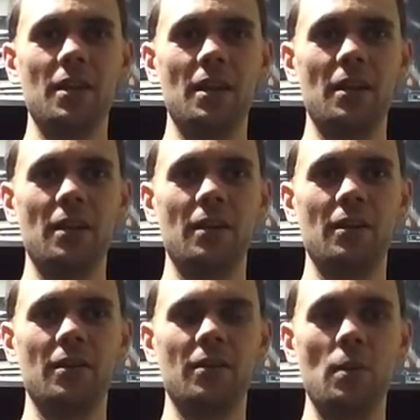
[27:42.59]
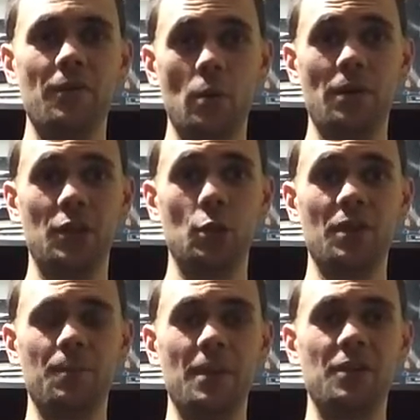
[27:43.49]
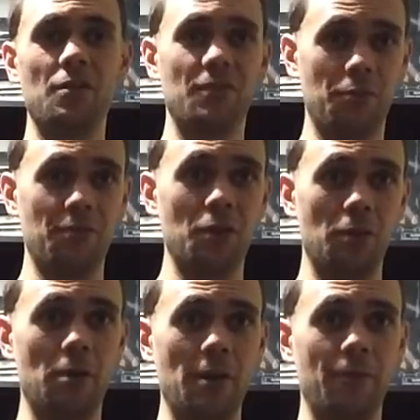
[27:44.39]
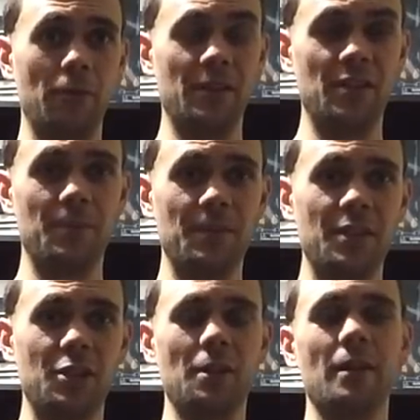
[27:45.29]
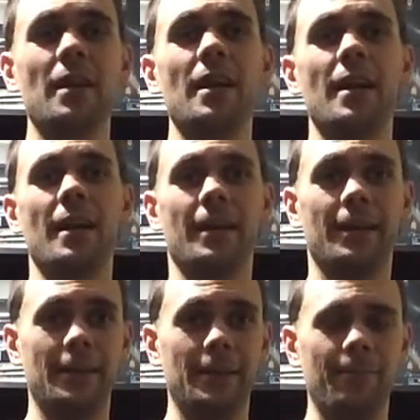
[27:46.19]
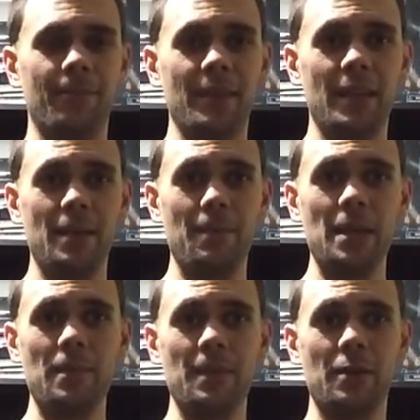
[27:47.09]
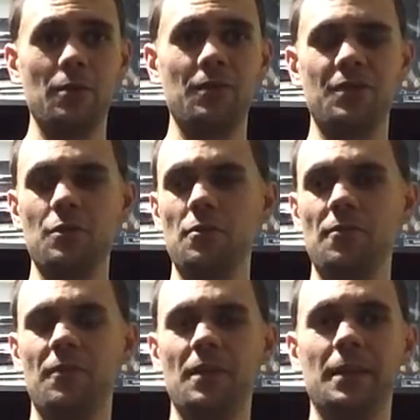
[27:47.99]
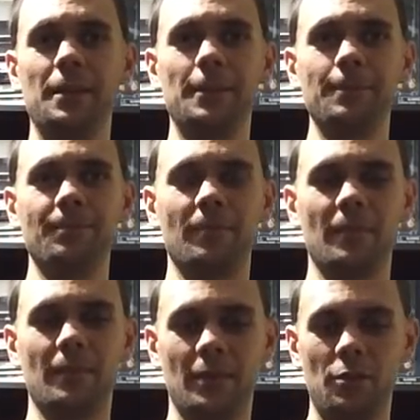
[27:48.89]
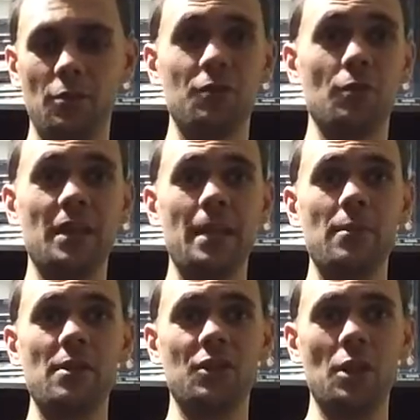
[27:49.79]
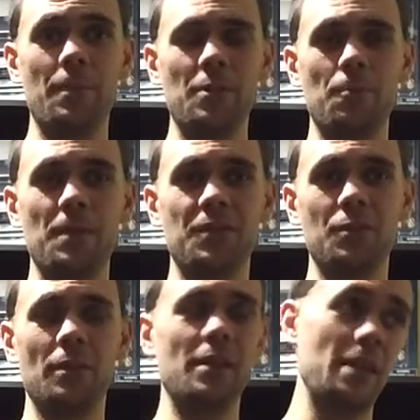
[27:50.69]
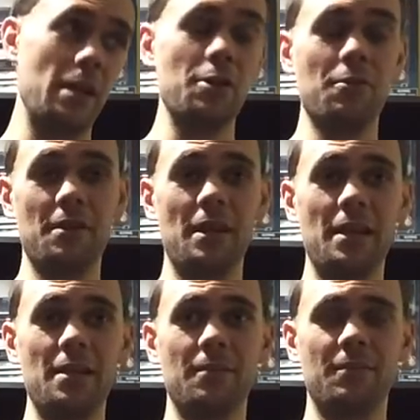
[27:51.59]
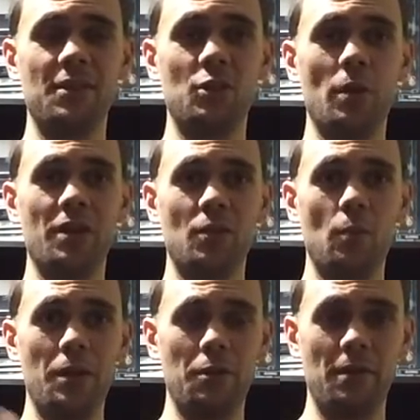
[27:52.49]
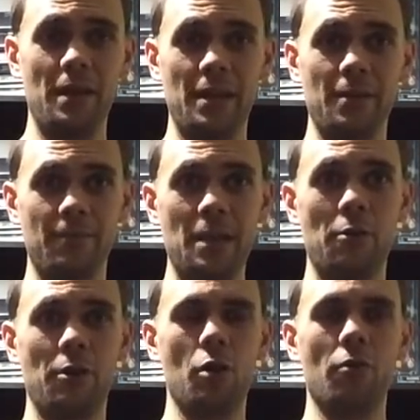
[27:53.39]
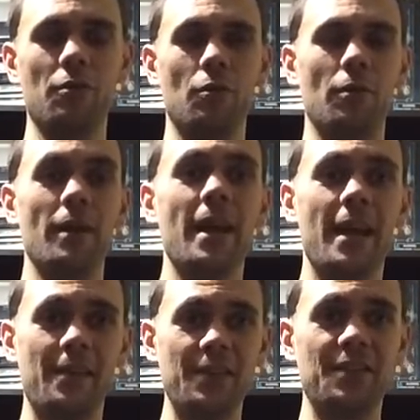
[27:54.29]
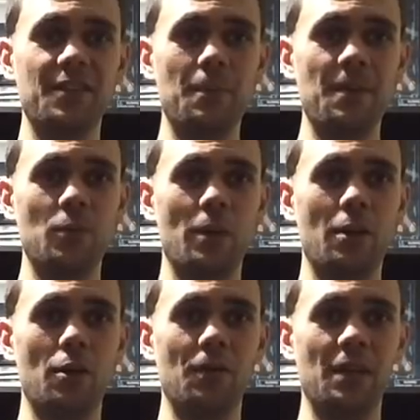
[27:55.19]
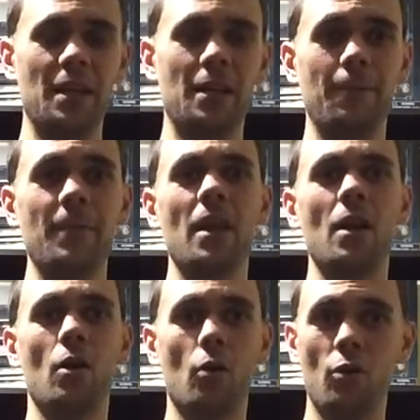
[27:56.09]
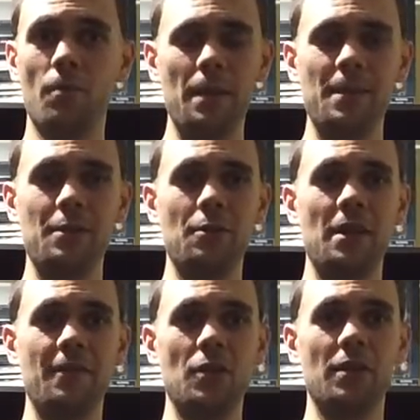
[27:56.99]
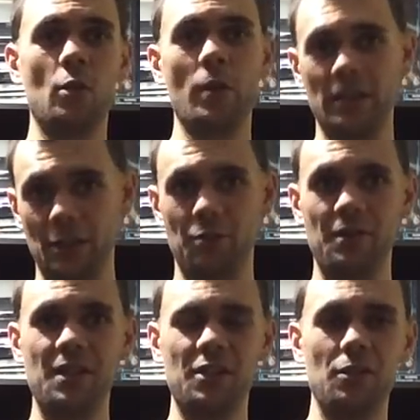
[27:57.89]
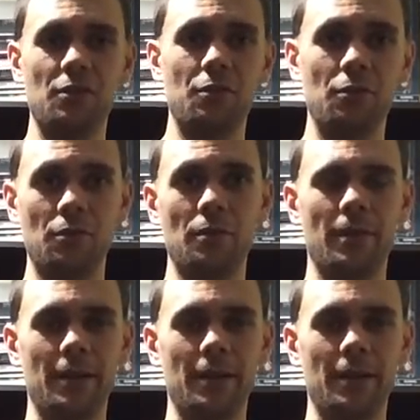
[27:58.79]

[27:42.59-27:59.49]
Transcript: you have no other choice but to use your assault rifle in this position. It may be because you've used all the ammunition up in your pistol, and now you're in a situation where you're in a narrow corridor, and this is the best way to hold the gun. Or maybe you don't have time to quickly transition to